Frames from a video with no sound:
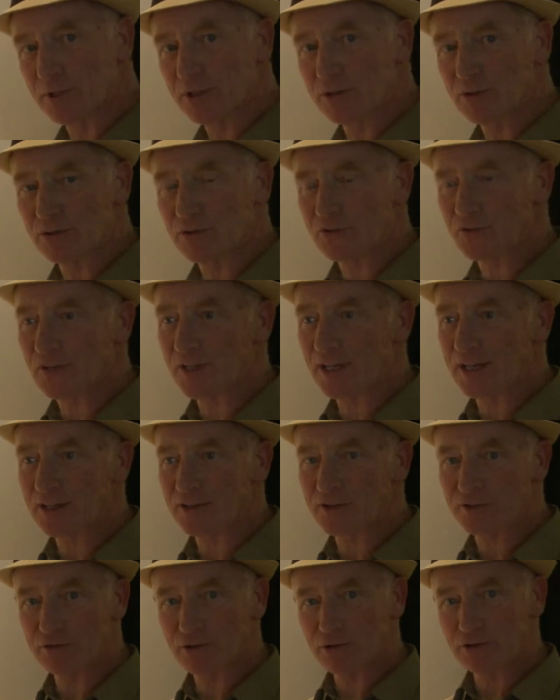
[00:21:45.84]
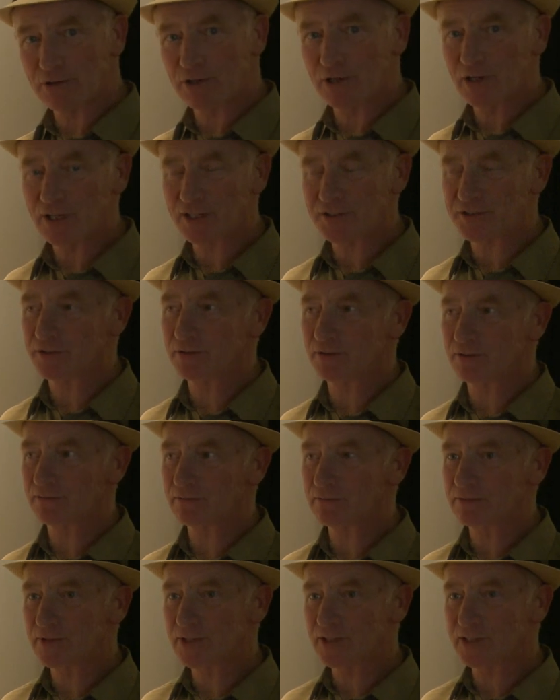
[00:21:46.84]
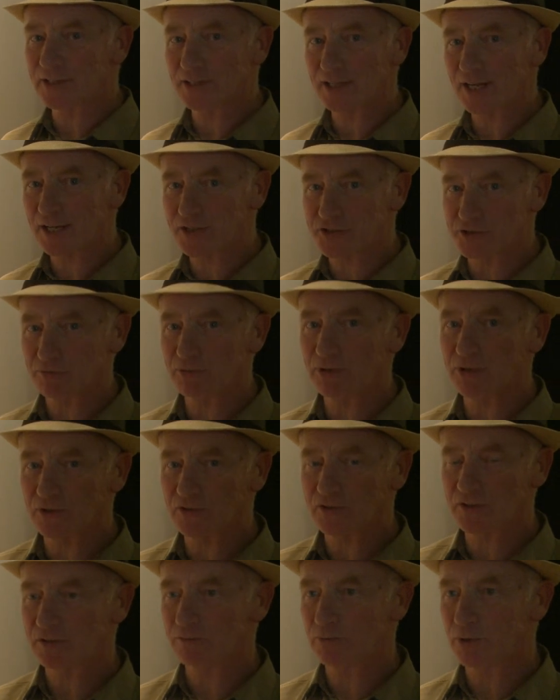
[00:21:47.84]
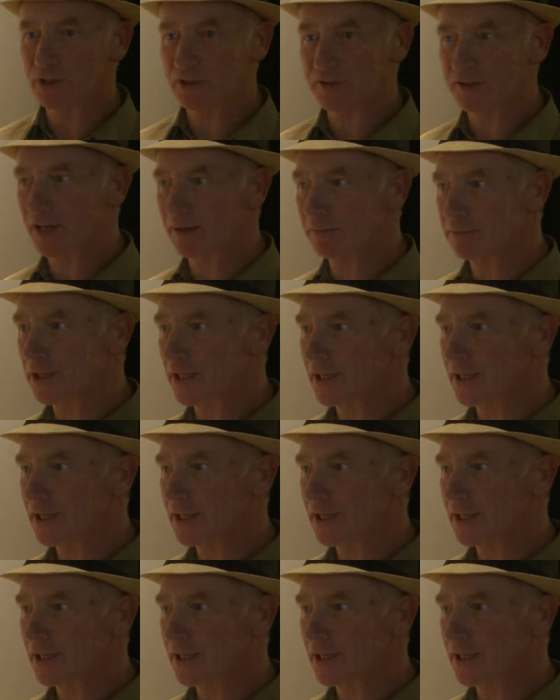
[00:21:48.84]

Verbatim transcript: because they threw light on the larger works he'd worked up